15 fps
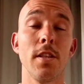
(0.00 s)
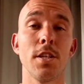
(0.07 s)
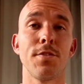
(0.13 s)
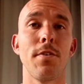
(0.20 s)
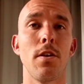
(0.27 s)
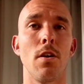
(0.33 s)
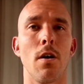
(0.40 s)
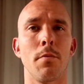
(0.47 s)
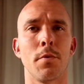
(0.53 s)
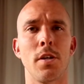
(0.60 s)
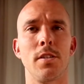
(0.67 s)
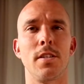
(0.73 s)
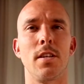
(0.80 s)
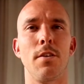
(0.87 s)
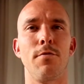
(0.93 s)
this video, I'm going
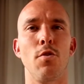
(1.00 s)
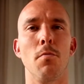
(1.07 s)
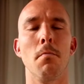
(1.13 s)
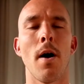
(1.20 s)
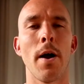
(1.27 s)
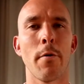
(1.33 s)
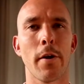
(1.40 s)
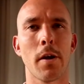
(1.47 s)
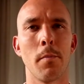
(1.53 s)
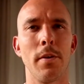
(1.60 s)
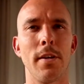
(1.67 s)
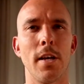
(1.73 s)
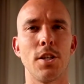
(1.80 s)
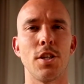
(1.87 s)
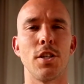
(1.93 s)
to give you my
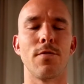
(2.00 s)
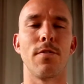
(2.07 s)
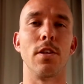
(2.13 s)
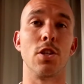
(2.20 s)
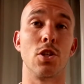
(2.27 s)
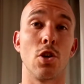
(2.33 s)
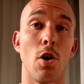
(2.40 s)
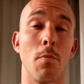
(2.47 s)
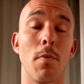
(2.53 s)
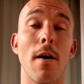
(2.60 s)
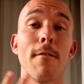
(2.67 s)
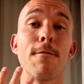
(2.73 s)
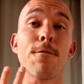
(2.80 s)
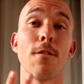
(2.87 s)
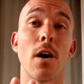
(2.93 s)
recommendations for the
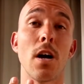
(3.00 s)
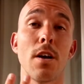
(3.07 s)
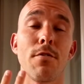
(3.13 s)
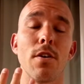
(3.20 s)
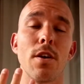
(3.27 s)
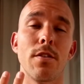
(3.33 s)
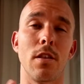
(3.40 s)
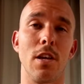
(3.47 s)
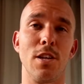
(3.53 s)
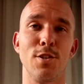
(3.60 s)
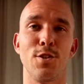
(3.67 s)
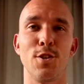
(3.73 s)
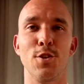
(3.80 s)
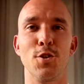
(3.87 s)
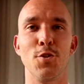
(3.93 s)
top 5
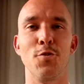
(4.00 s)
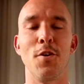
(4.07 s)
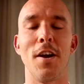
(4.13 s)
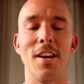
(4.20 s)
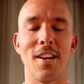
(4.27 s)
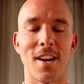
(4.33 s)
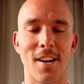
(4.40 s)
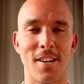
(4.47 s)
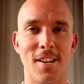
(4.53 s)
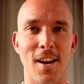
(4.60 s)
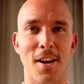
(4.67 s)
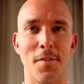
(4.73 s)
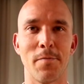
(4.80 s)
things to do in Chania.